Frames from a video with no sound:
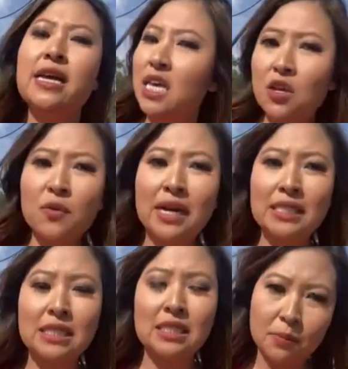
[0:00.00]
He writes
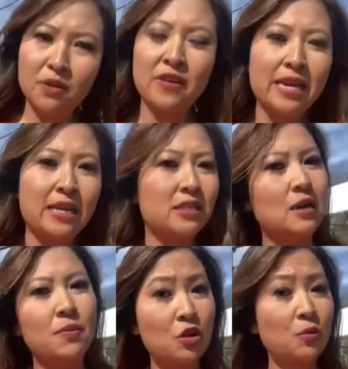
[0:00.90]
some of it. Some
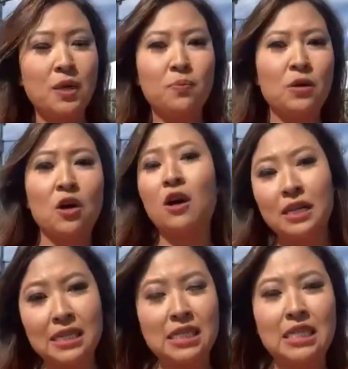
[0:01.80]
other people,
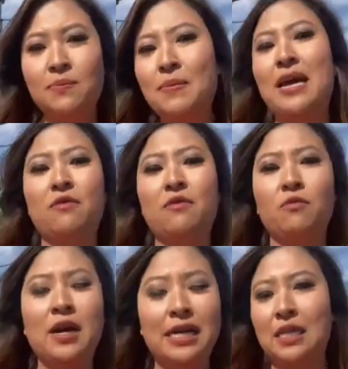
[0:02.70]
artists he's met, write
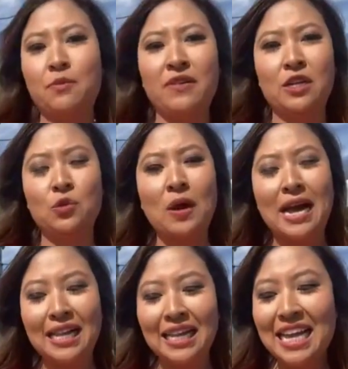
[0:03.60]
some of it as well.
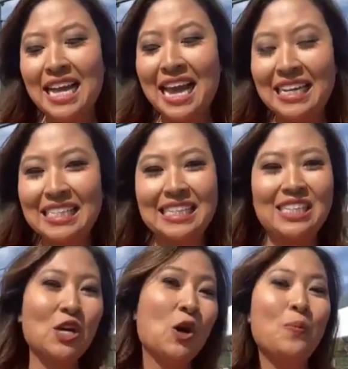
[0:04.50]
And he says he's
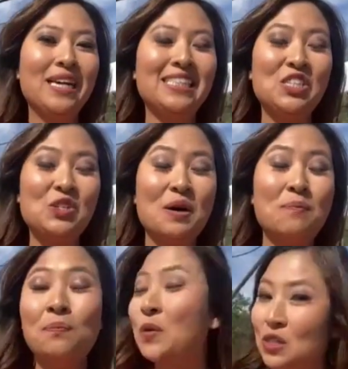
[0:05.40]
hoping to do a
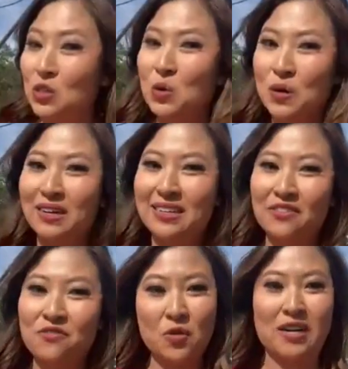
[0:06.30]
book tour
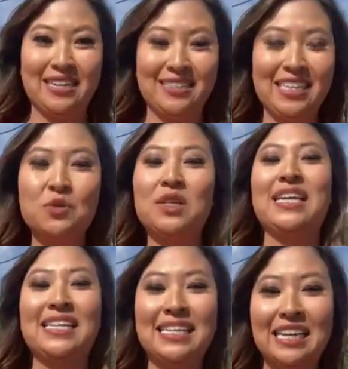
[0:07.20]
for it. He's really
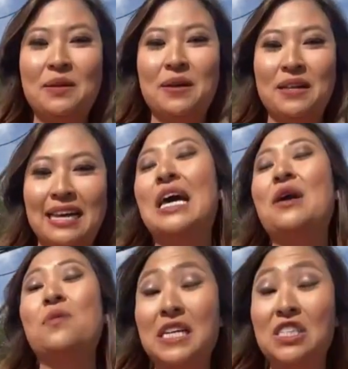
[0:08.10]
excited about that. That would be
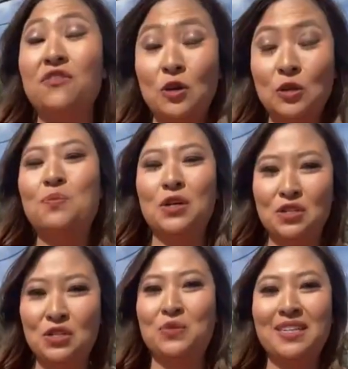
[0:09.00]
his first book
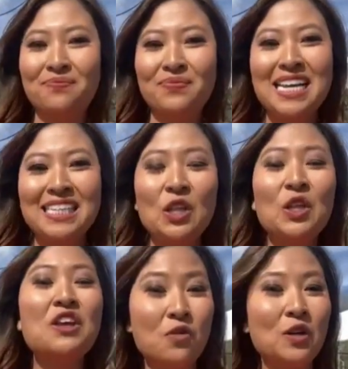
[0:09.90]
tour. So looking
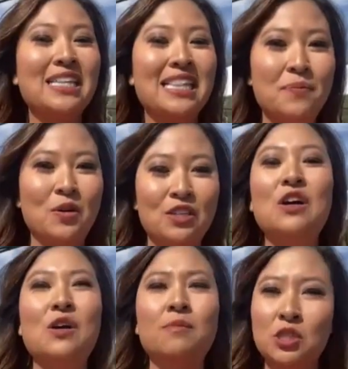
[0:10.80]
forward to that book. No,
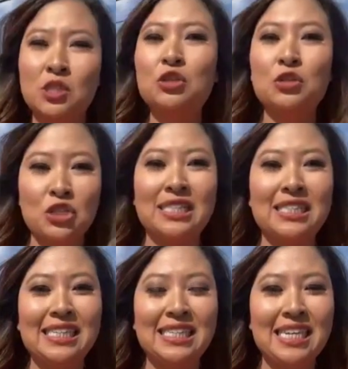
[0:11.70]
um, social justice
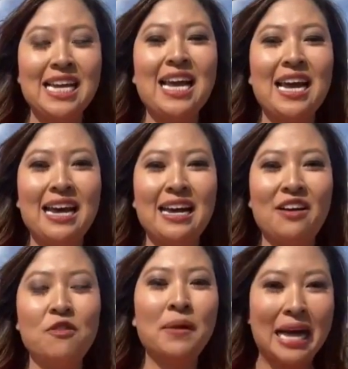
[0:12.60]
uh,
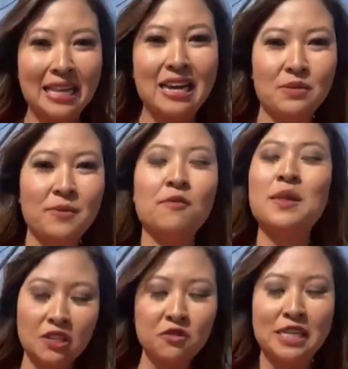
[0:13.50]
from Black Lives from the
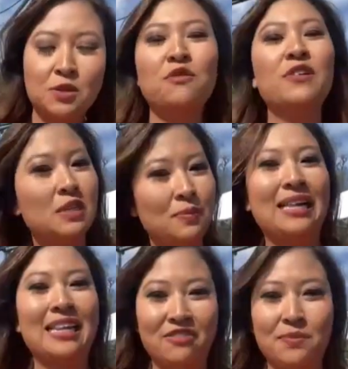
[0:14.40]
Civil Rights Movement to Black
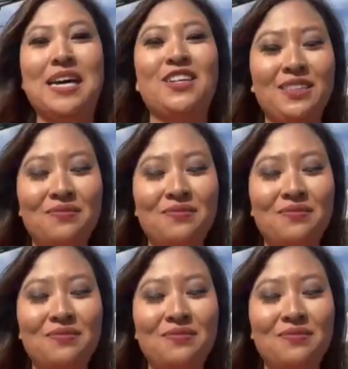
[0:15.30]
Lives Matter.